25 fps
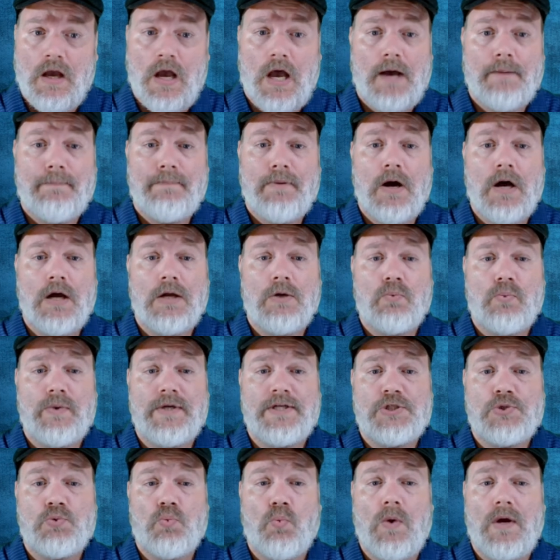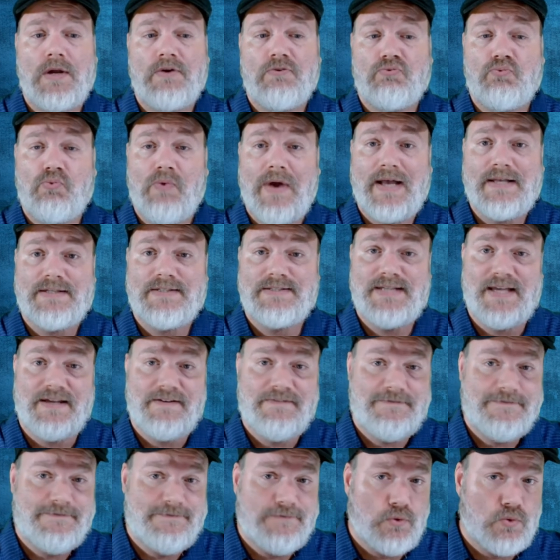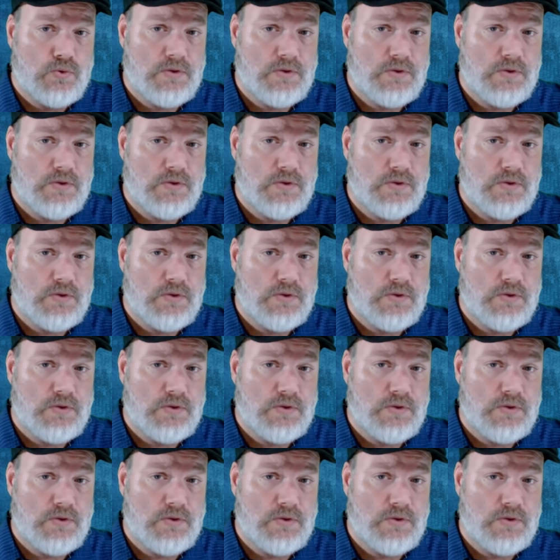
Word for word: upon which one rests at full